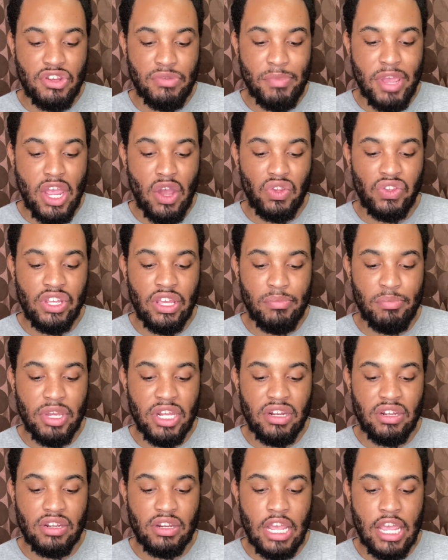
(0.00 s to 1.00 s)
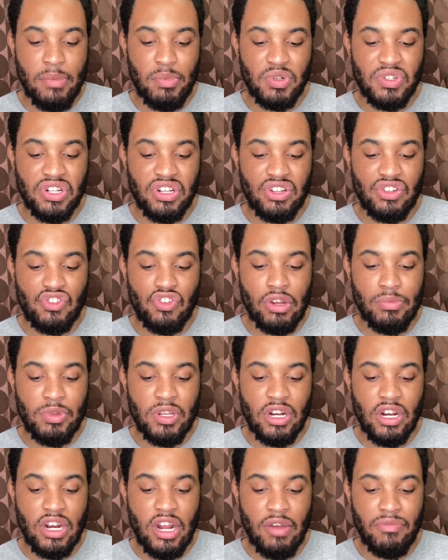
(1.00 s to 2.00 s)
you may only have been able to
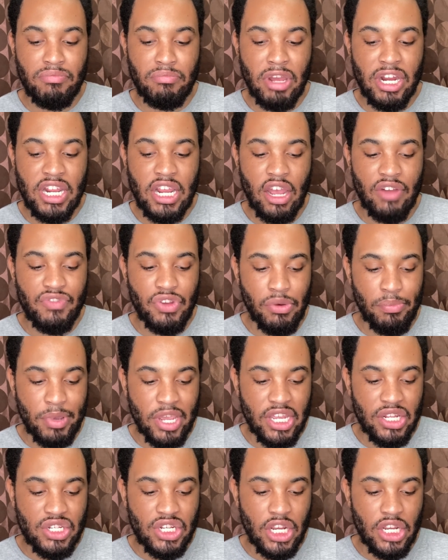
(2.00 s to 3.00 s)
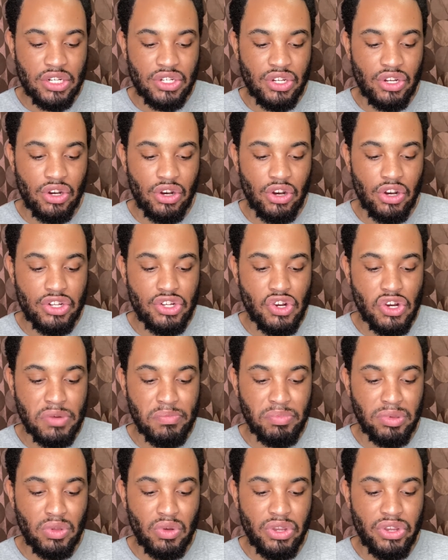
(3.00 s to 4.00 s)
contribute enough money of your paycheck to earn your
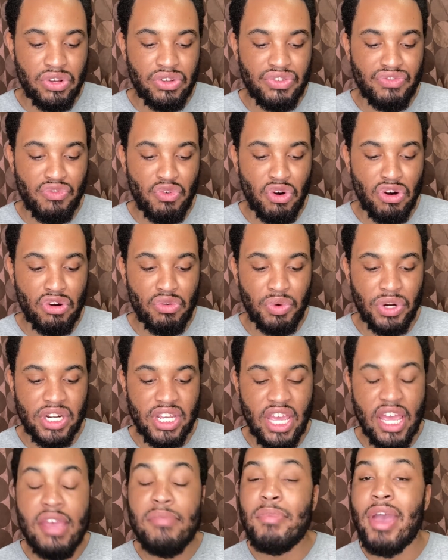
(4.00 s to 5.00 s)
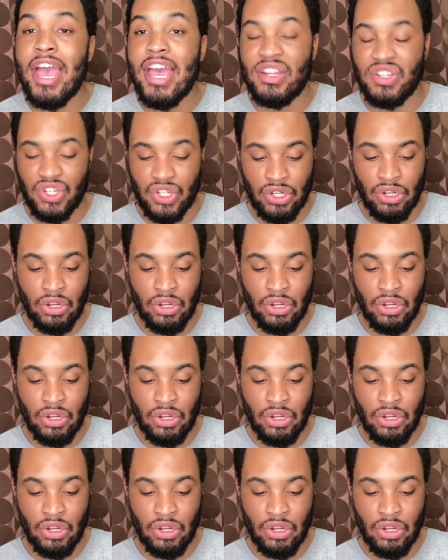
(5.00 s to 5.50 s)
employer's 401k match.